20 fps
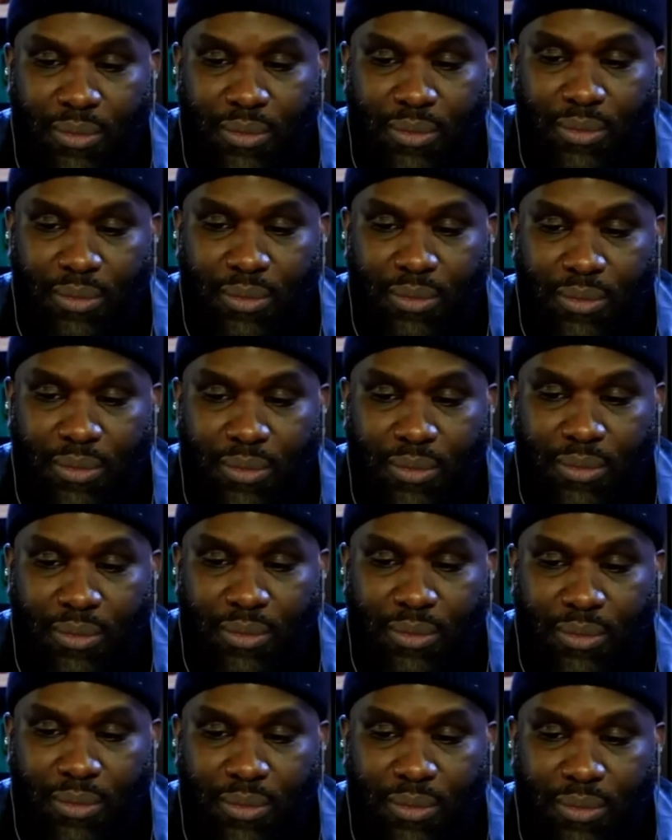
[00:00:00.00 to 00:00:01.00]
date
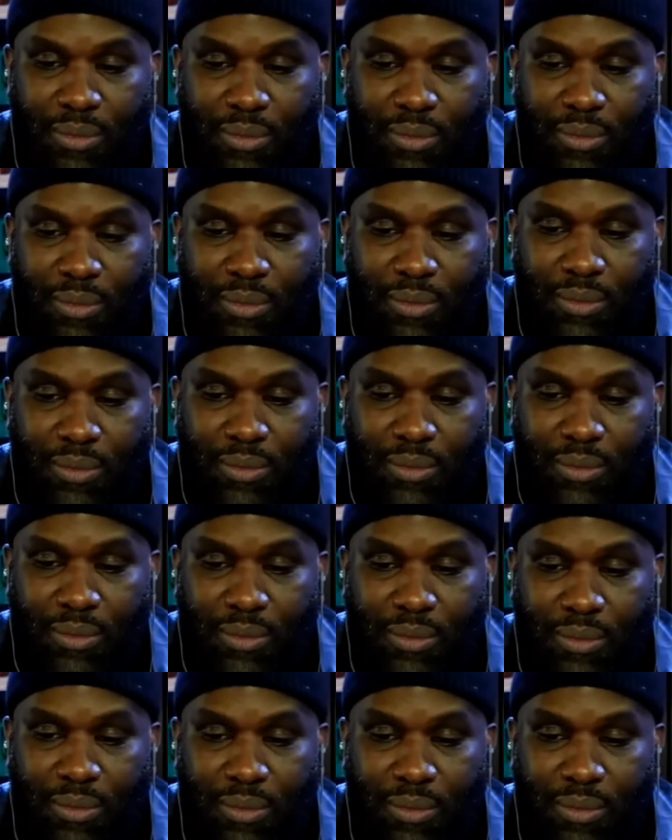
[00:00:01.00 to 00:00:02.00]
night,
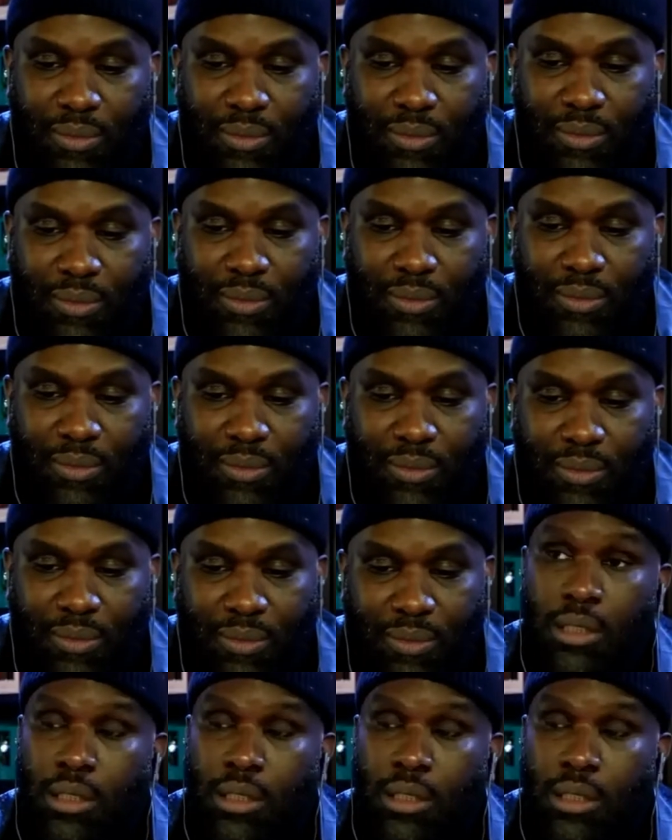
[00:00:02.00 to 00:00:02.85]
sexy,